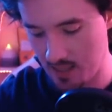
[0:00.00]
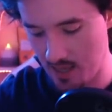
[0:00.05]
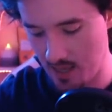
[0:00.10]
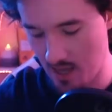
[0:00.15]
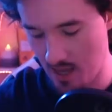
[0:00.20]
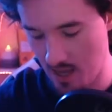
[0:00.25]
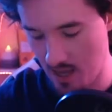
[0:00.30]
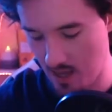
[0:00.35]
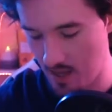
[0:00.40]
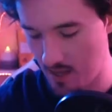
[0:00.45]

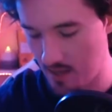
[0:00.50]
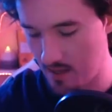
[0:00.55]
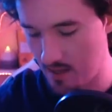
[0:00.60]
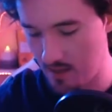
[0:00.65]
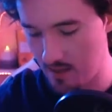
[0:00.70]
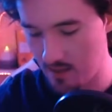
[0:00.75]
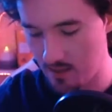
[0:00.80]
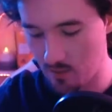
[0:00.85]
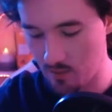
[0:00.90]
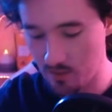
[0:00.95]
here.
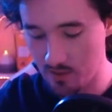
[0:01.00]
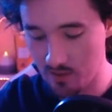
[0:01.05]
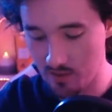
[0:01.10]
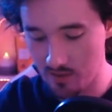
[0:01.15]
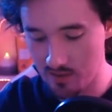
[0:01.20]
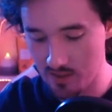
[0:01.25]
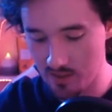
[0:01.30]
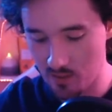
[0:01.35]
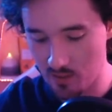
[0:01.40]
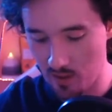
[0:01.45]
Also
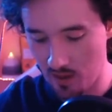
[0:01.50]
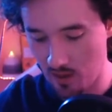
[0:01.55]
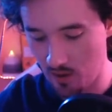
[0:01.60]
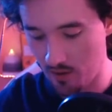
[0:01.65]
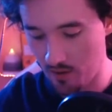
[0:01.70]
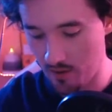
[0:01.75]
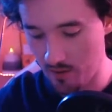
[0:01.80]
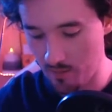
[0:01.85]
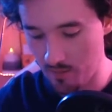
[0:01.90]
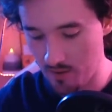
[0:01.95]
because there's quite a lot
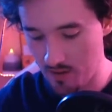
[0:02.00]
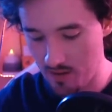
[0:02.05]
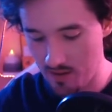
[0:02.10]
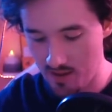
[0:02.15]
of them.